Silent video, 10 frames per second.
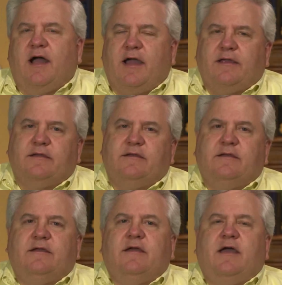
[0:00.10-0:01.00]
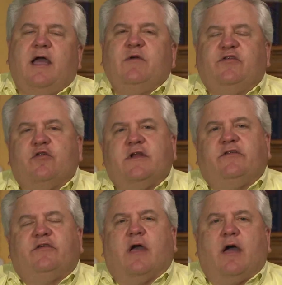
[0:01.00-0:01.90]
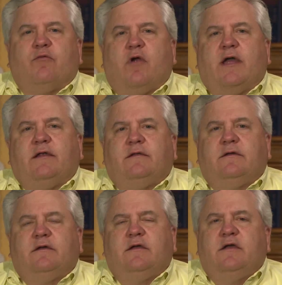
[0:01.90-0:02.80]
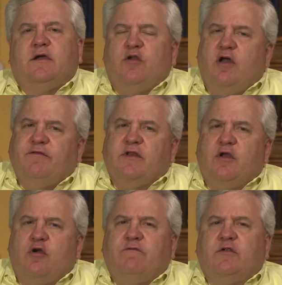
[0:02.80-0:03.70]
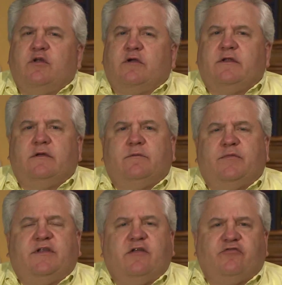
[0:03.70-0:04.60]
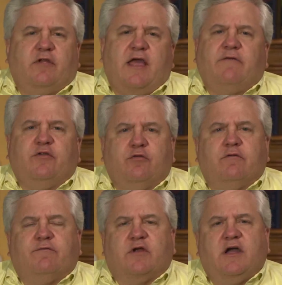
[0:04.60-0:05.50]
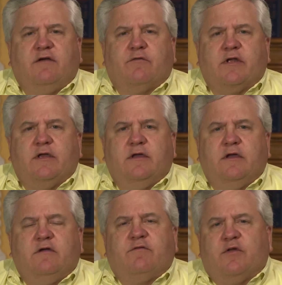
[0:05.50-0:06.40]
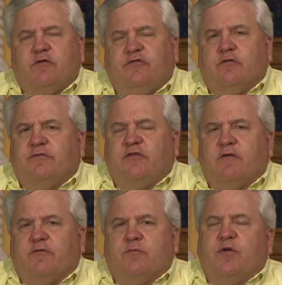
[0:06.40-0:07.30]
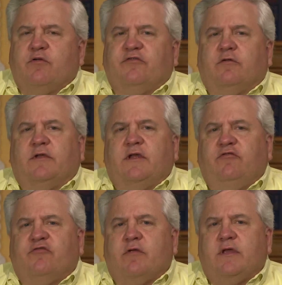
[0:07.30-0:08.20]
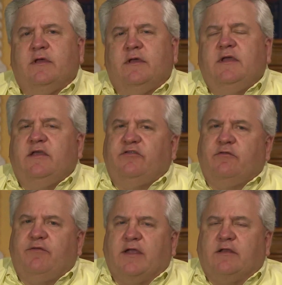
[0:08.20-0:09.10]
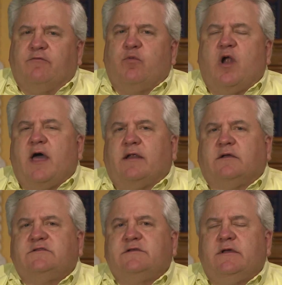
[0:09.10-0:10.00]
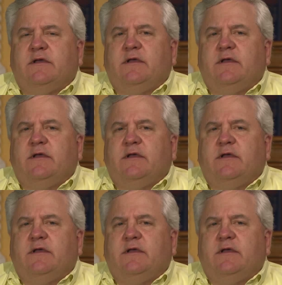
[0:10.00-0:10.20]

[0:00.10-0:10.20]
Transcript: Hi, I'm attorney Scott Wright. An often overlooked potential avenue of recovery for those who have suffered personal injury is defective products.